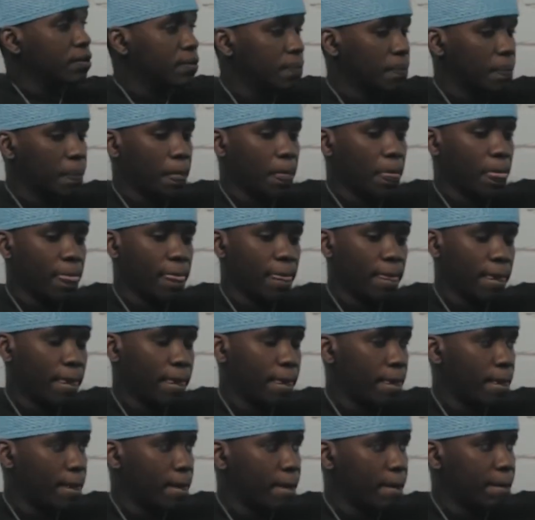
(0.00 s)

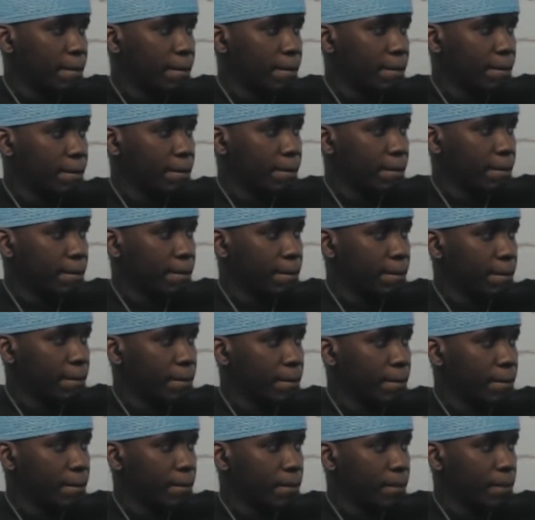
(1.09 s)

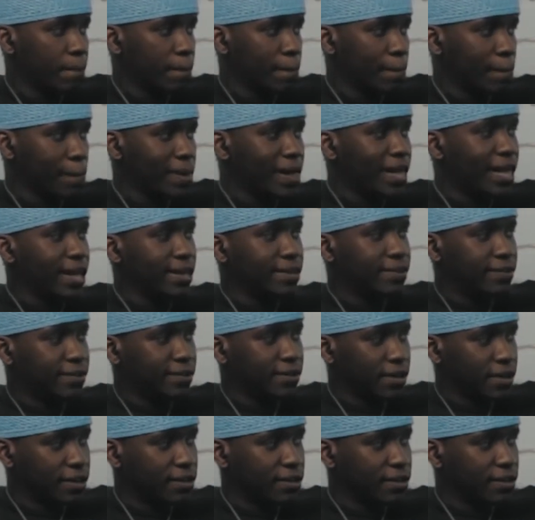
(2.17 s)

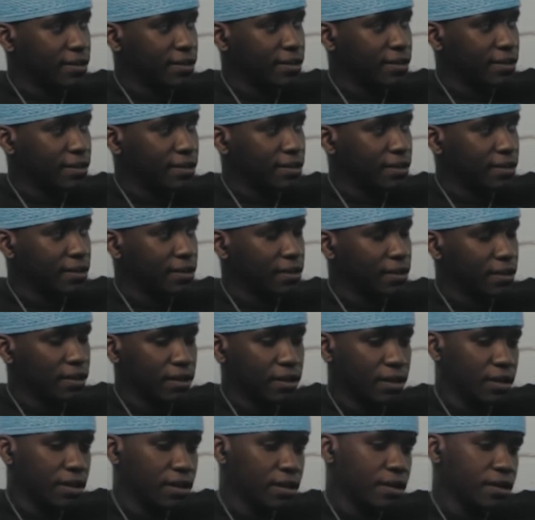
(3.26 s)

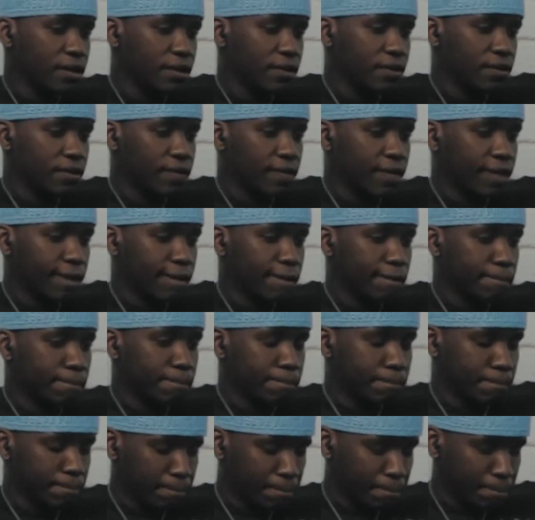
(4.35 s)

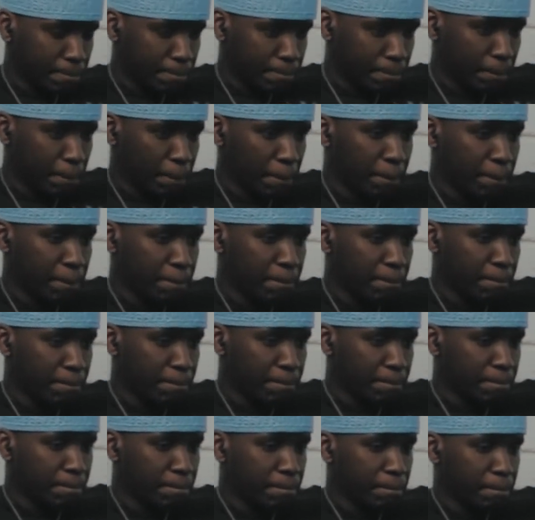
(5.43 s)

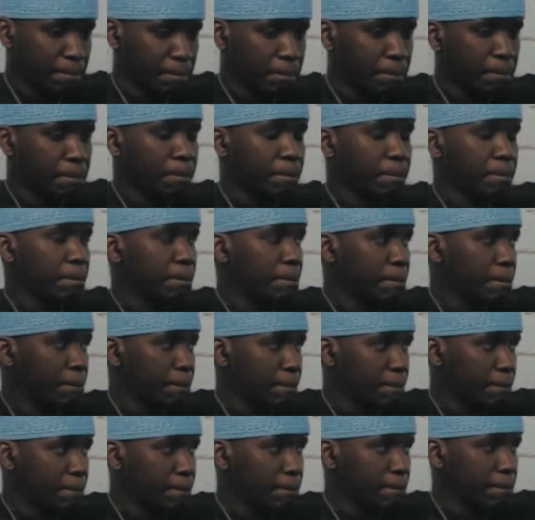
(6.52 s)

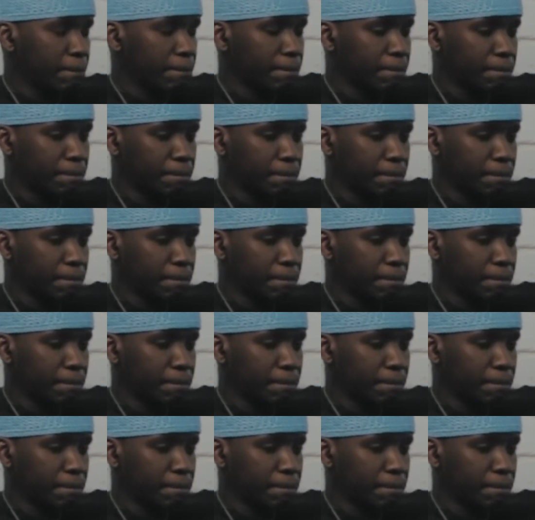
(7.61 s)
(silent)